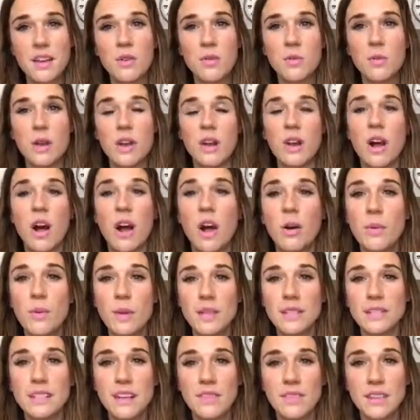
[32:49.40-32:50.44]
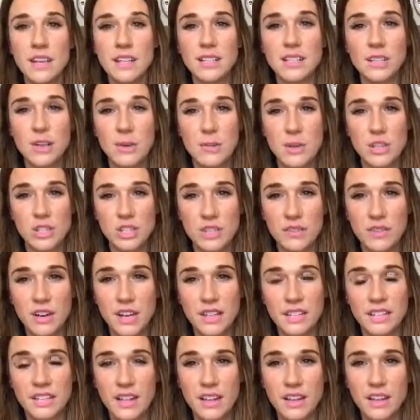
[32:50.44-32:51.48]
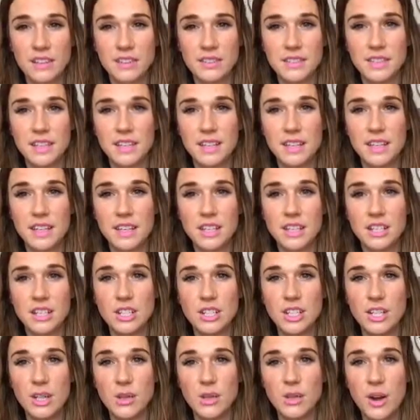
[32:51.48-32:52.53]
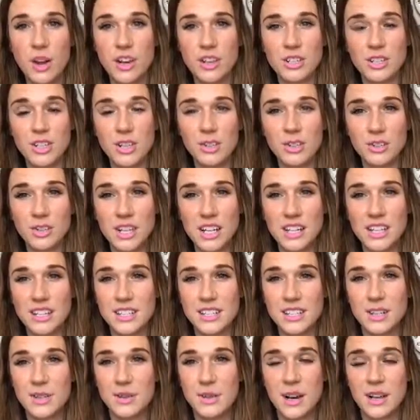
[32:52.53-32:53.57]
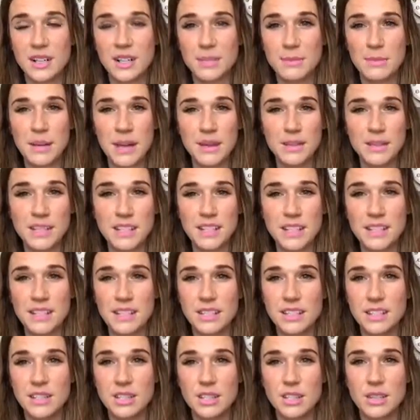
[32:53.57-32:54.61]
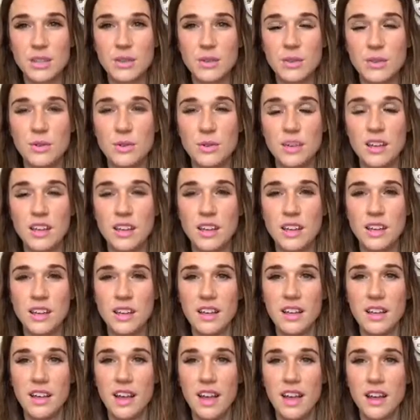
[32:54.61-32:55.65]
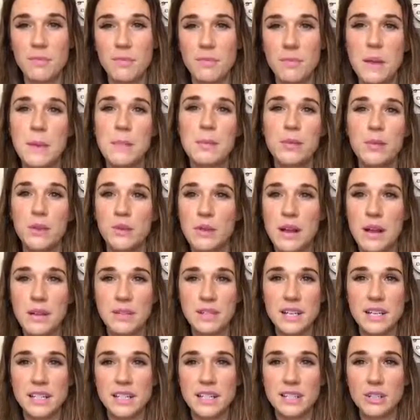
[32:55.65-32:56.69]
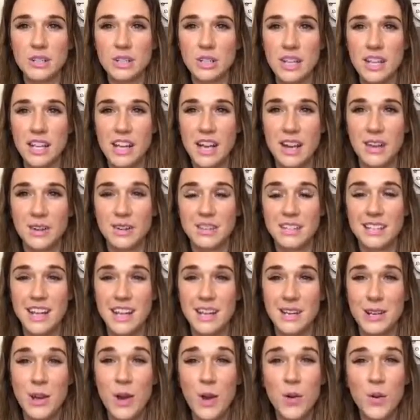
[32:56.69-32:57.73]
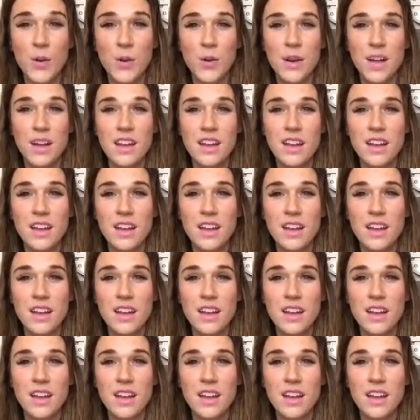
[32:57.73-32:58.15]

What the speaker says: We are always giving so much of ourselves to our children, to our spouses, to people around us, learning how to say no.